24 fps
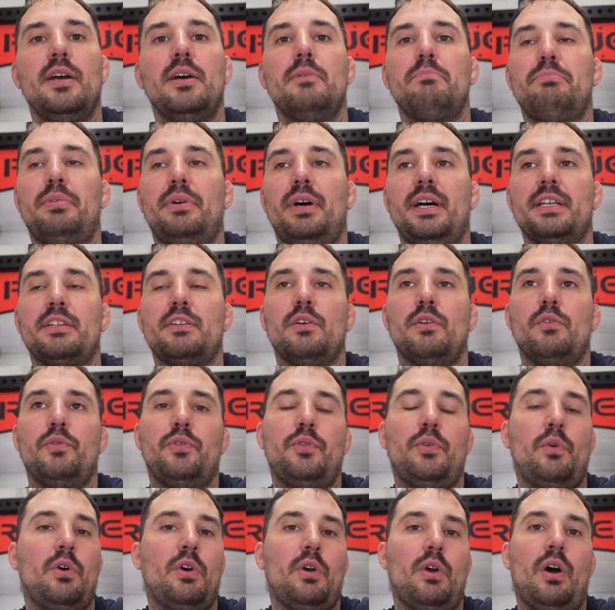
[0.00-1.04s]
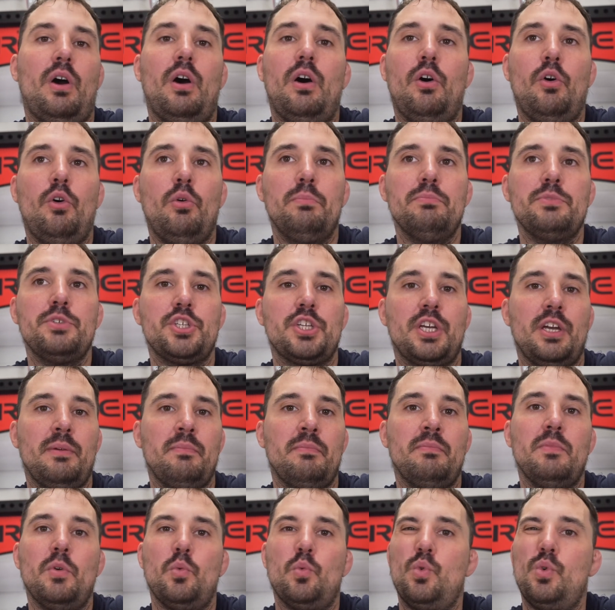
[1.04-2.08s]
but for a home
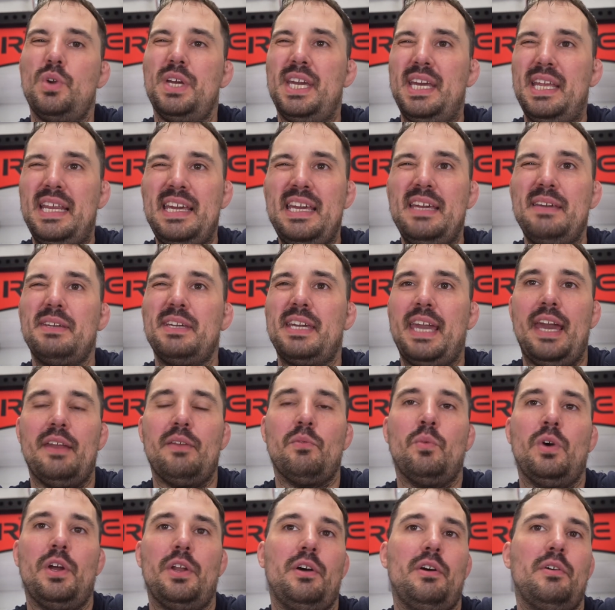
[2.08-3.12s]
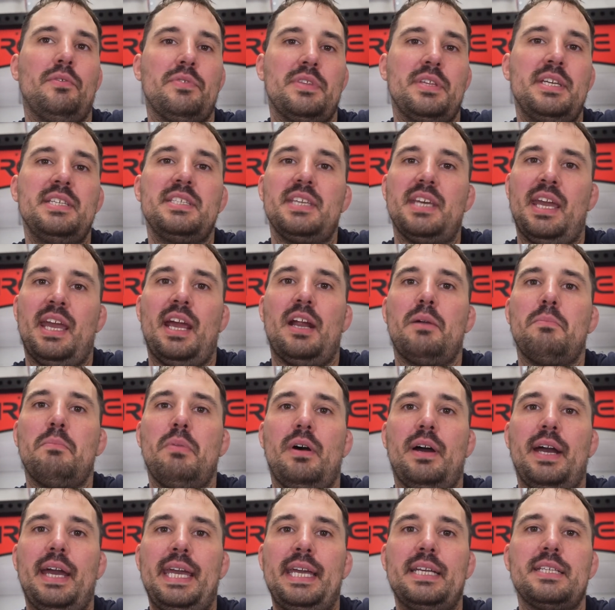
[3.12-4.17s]
gym, really get one of these air
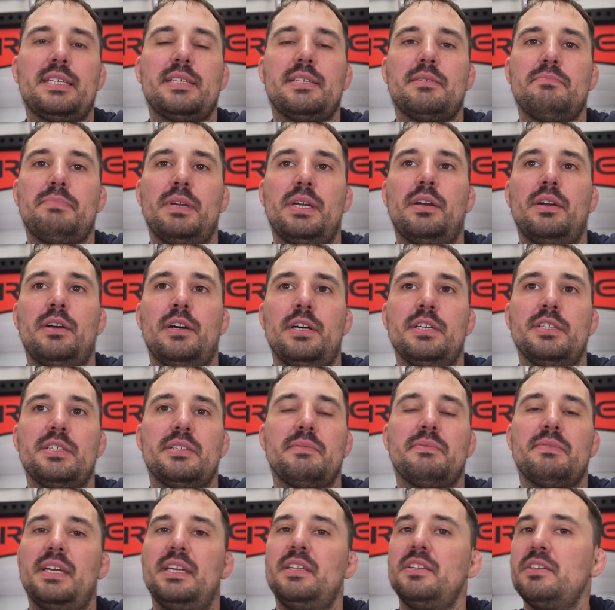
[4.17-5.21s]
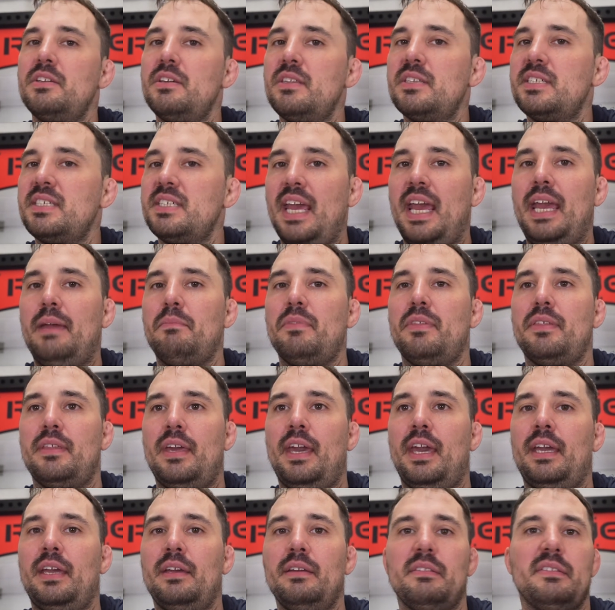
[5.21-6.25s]
bikes because they do the same
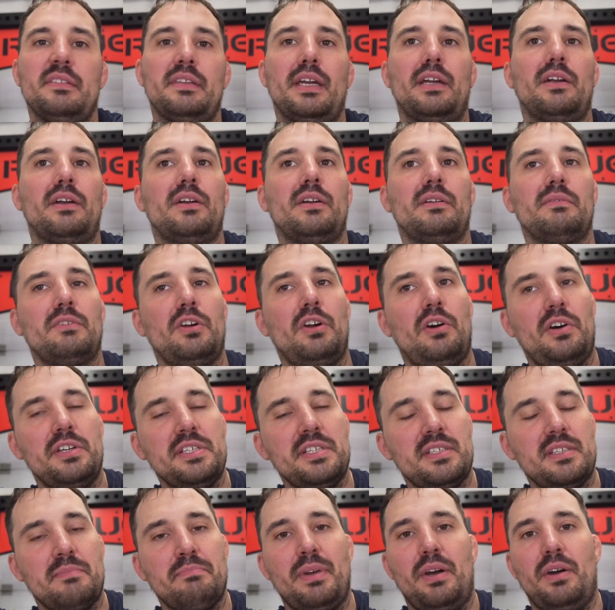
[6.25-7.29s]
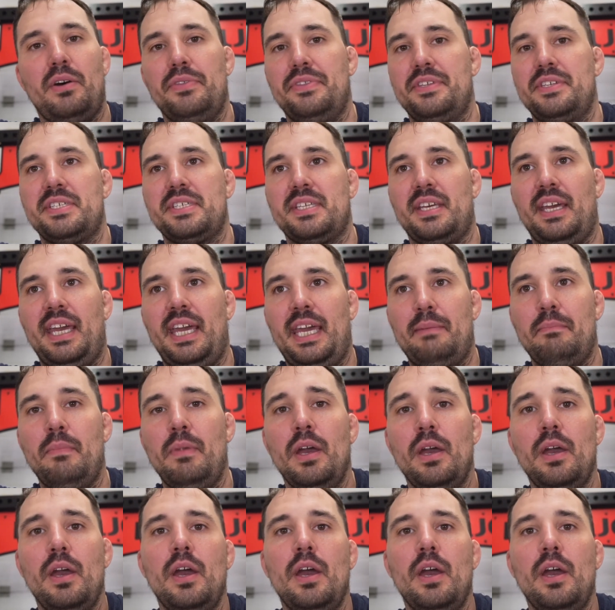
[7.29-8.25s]
thing, they cost about the same,